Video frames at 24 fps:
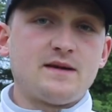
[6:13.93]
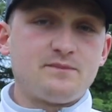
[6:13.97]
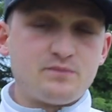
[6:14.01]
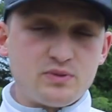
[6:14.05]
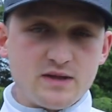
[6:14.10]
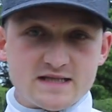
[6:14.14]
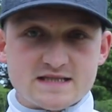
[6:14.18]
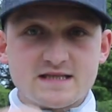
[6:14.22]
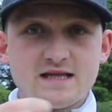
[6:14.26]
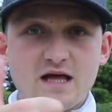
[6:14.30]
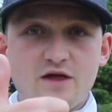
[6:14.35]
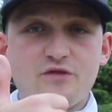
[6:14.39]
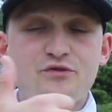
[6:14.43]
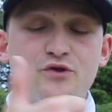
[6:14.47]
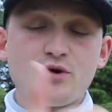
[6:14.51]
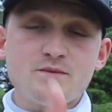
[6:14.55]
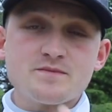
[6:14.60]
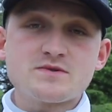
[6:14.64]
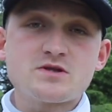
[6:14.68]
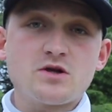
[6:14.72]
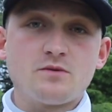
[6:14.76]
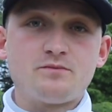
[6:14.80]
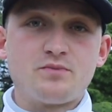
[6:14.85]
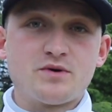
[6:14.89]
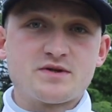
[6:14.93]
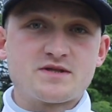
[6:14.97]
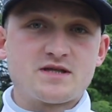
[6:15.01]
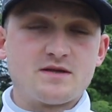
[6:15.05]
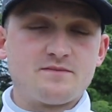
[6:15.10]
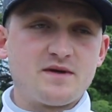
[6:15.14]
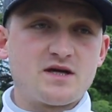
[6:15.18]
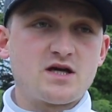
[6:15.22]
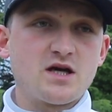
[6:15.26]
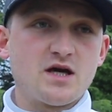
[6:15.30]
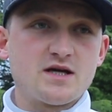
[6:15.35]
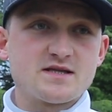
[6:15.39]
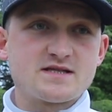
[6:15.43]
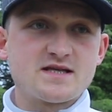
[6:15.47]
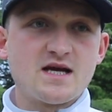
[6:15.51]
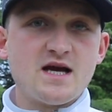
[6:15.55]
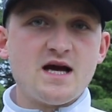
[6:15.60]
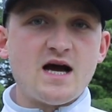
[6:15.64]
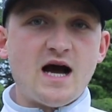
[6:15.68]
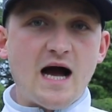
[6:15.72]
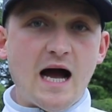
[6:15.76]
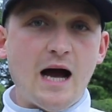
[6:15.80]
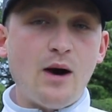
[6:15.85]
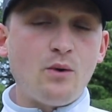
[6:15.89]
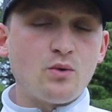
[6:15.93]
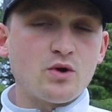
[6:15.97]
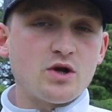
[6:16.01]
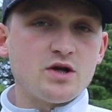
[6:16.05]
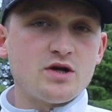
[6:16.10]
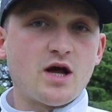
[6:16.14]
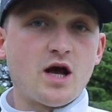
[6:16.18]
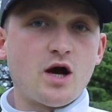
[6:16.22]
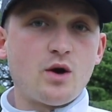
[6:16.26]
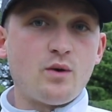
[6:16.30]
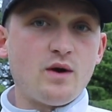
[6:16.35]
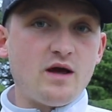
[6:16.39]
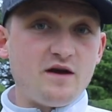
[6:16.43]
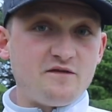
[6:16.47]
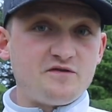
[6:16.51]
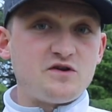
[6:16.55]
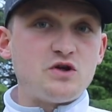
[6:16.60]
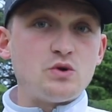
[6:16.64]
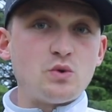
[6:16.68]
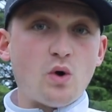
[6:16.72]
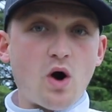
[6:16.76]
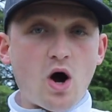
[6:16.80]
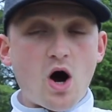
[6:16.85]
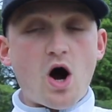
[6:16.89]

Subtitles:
Please hit that thumbs up button, because I want to know if you